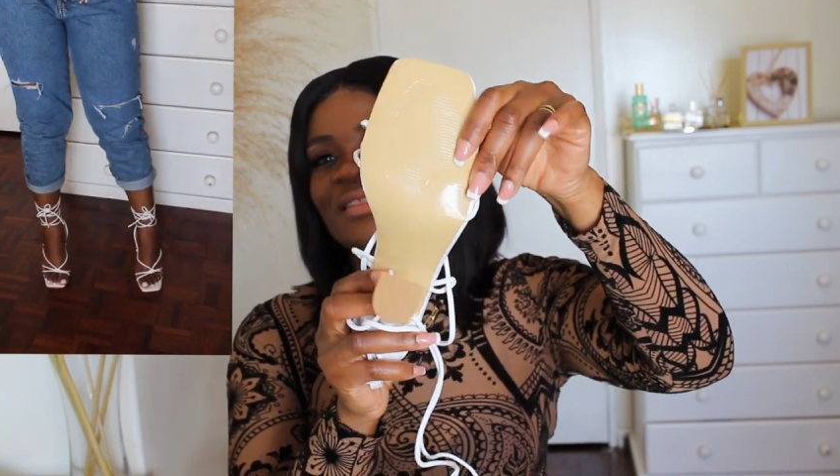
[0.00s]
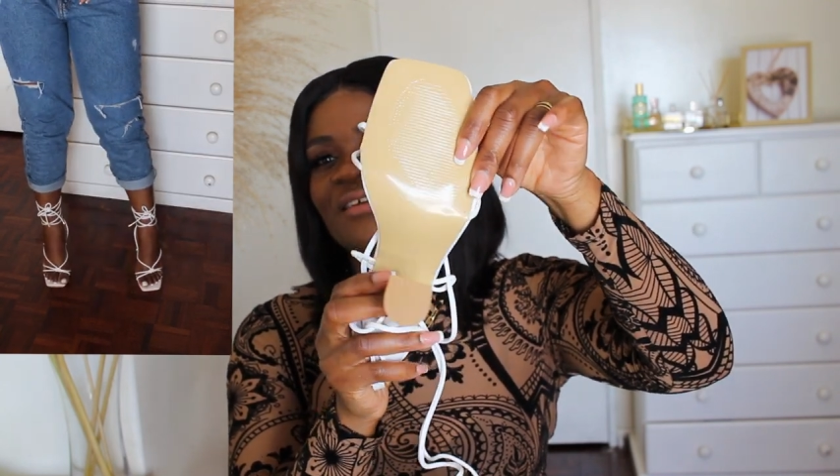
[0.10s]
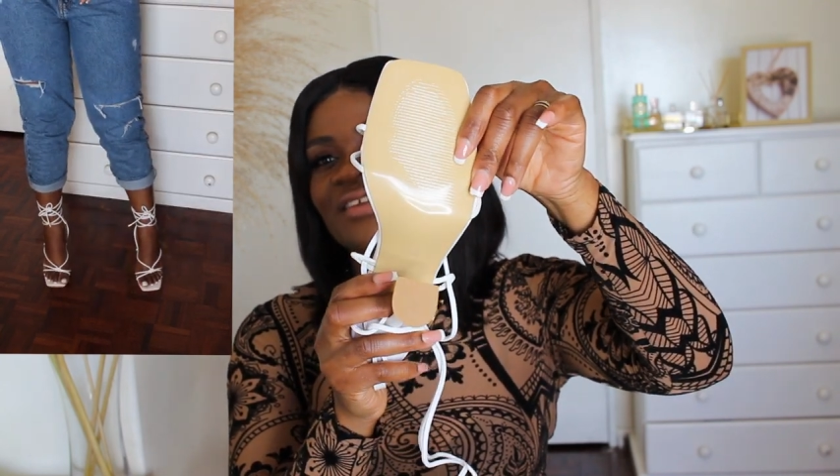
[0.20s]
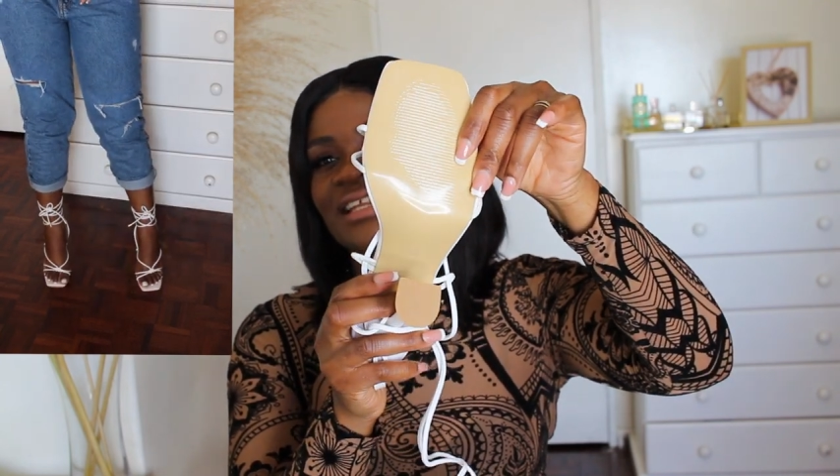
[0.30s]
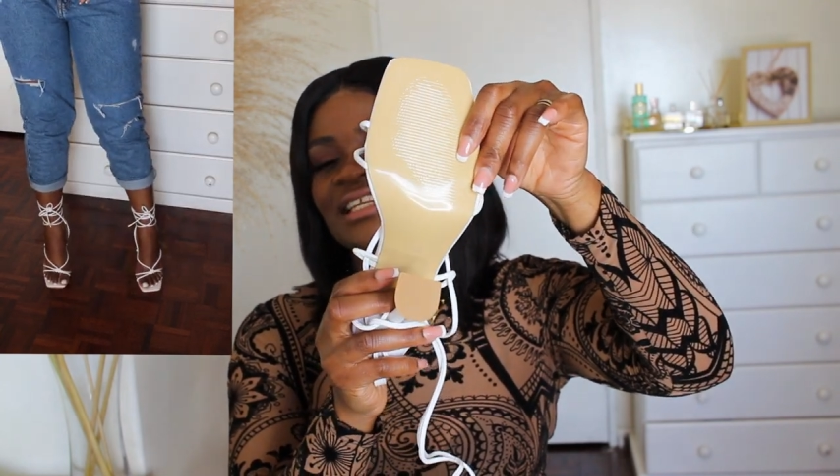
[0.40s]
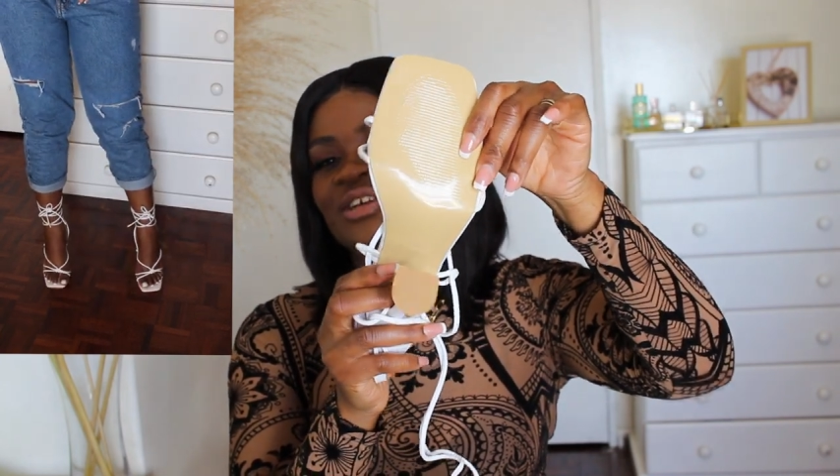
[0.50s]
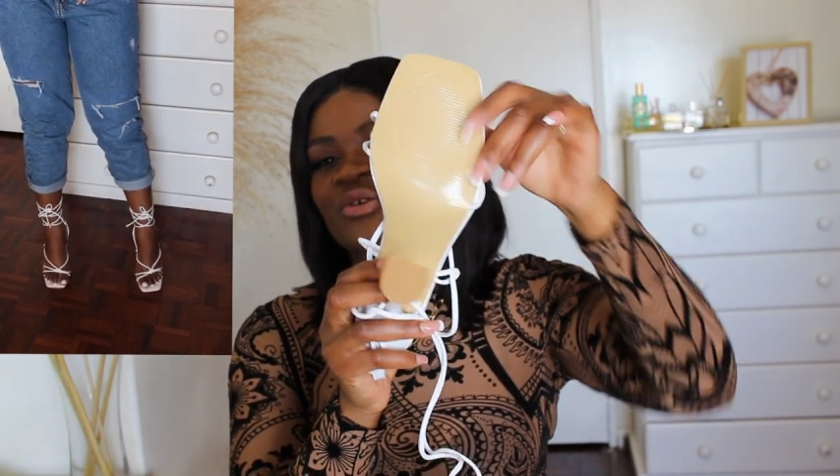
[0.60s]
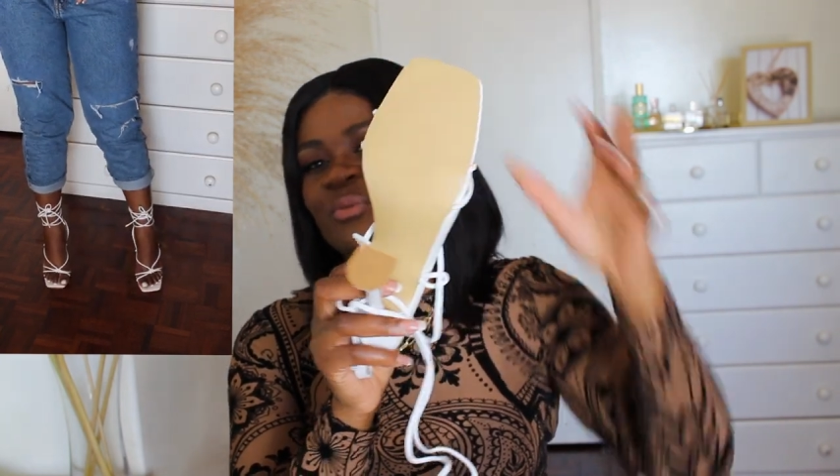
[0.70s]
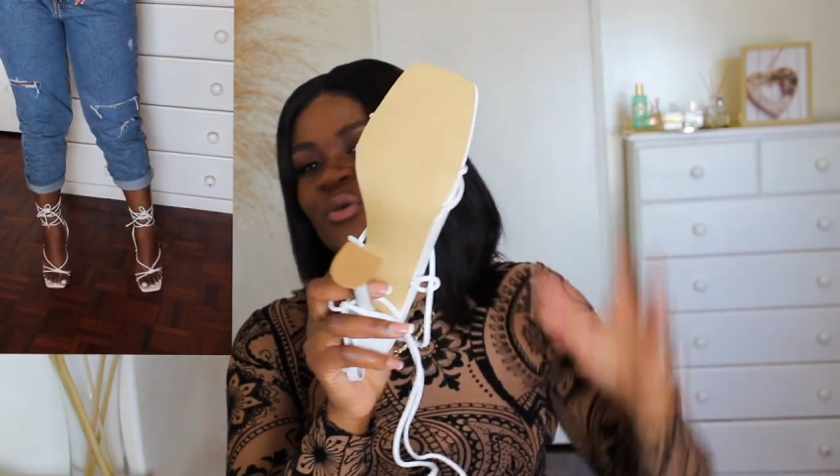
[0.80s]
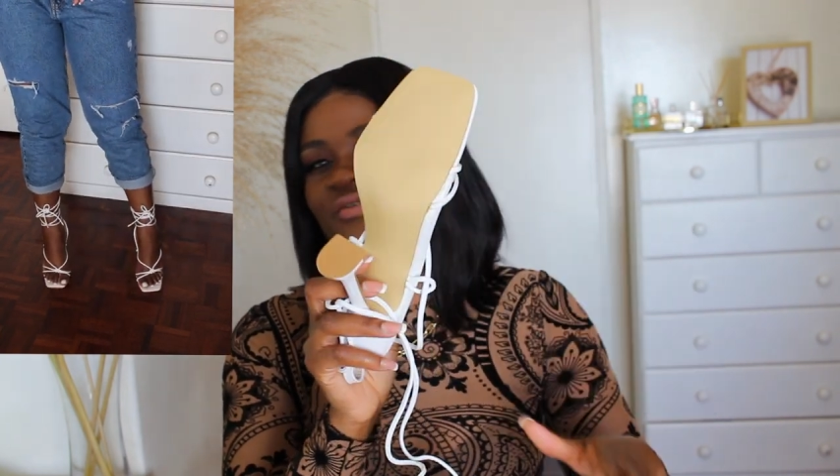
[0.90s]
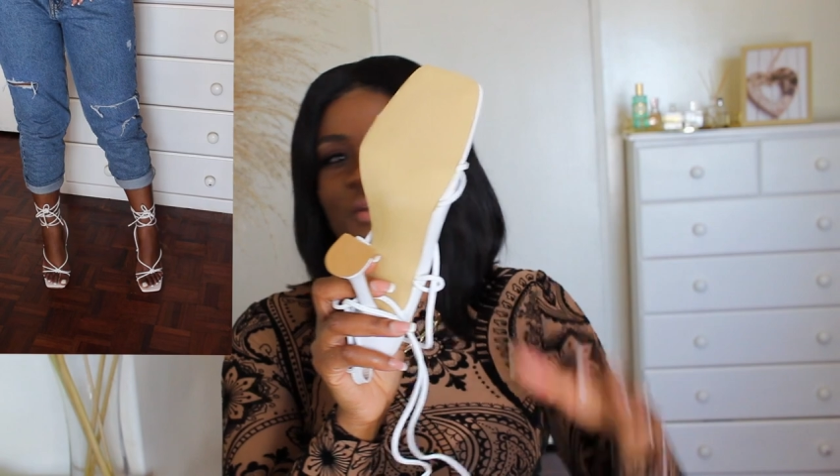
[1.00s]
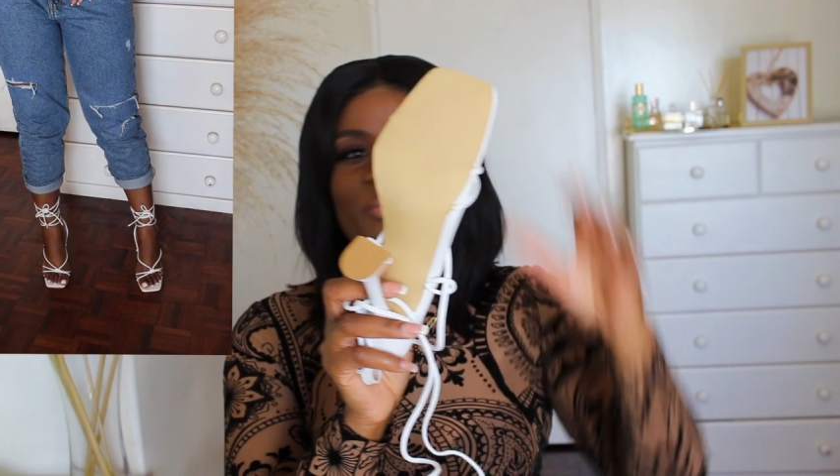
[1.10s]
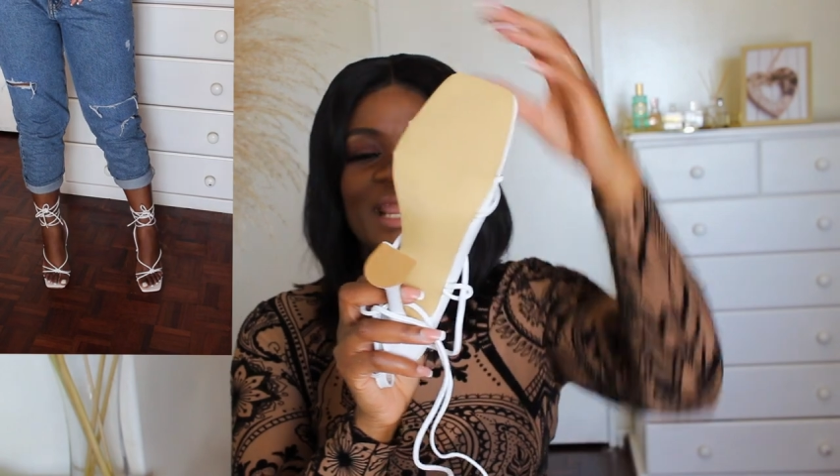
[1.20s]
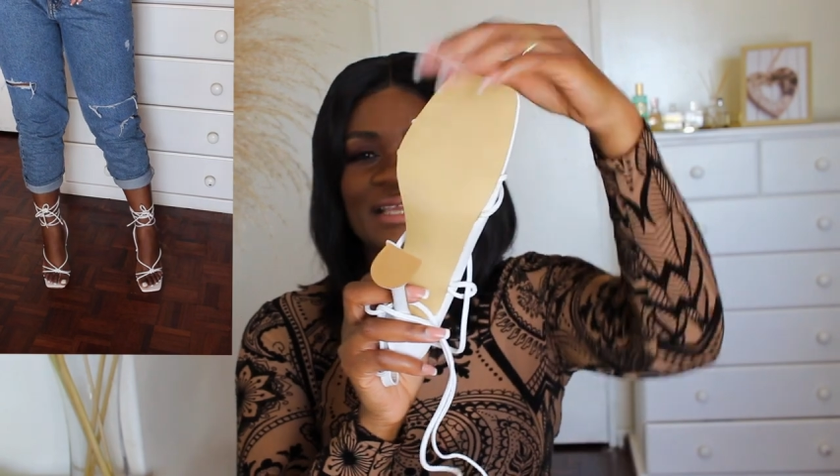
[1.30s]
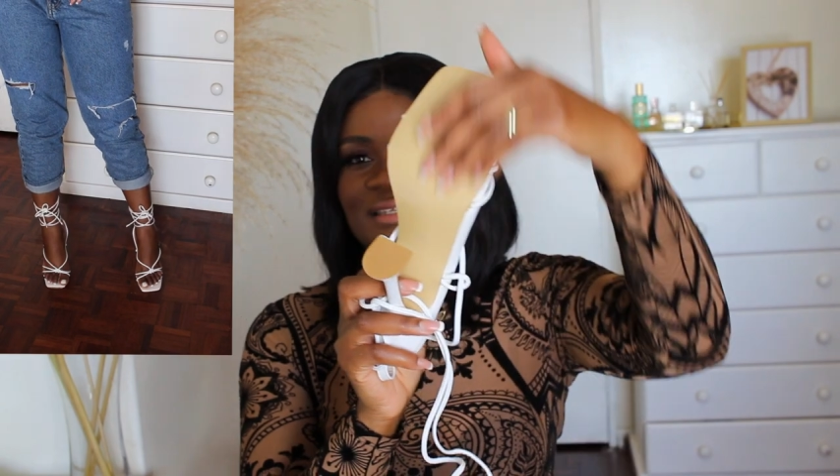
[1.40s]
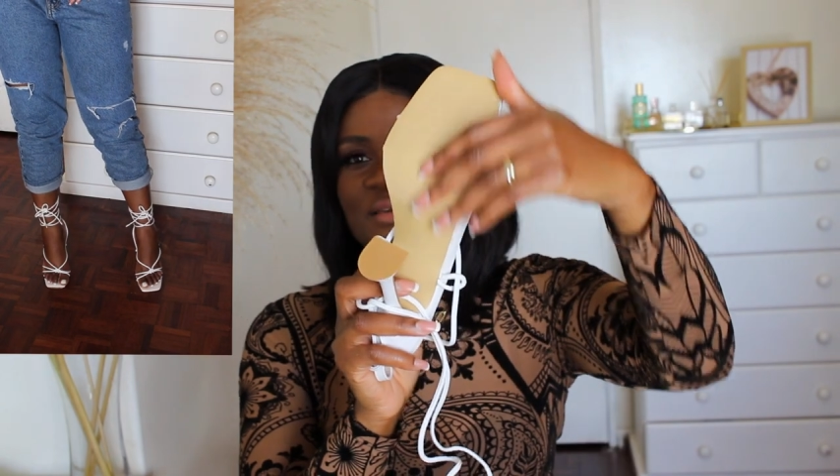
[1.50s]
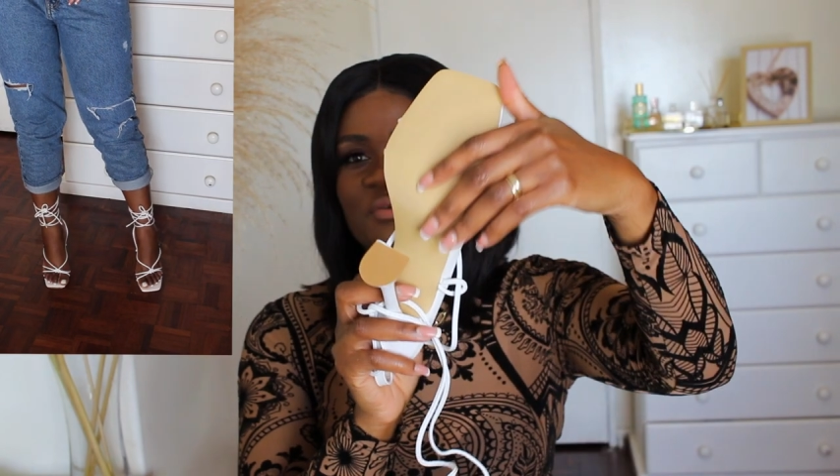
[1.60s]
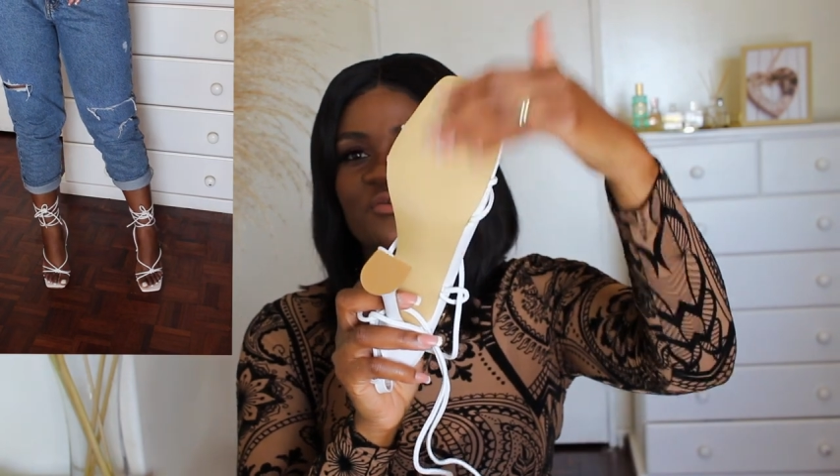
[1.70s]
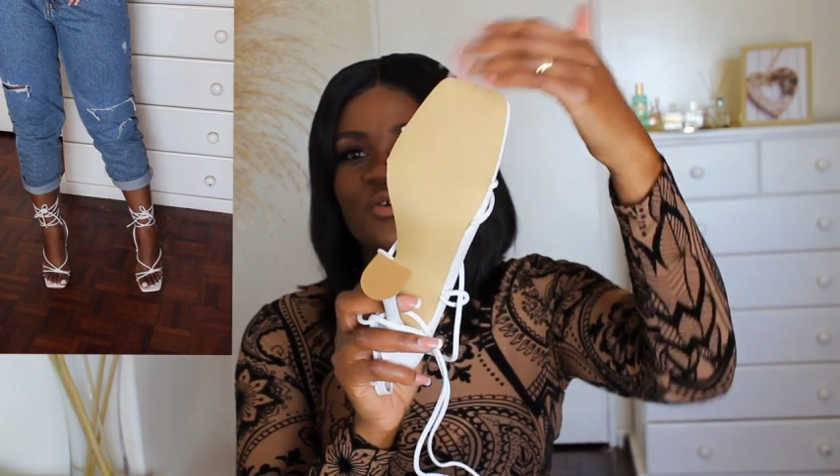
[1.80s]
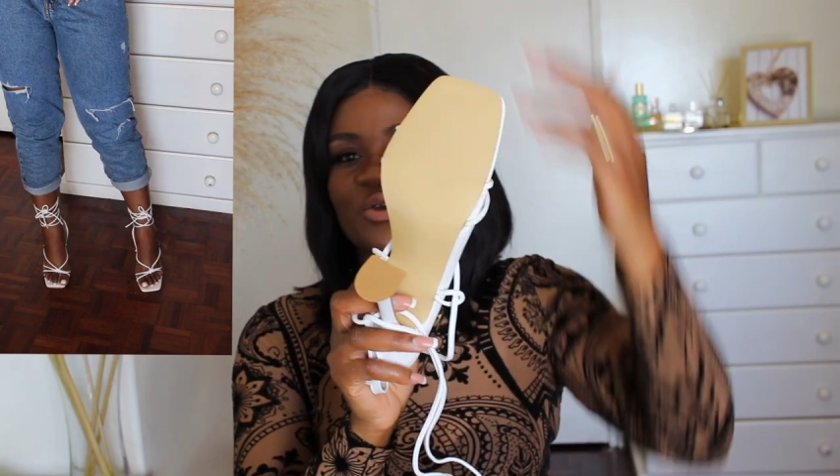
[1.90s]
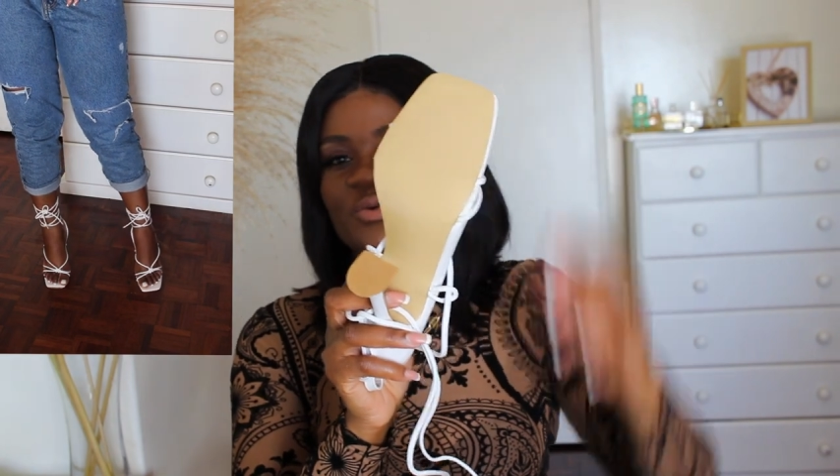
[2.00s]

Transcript: Definitely remove the plastic before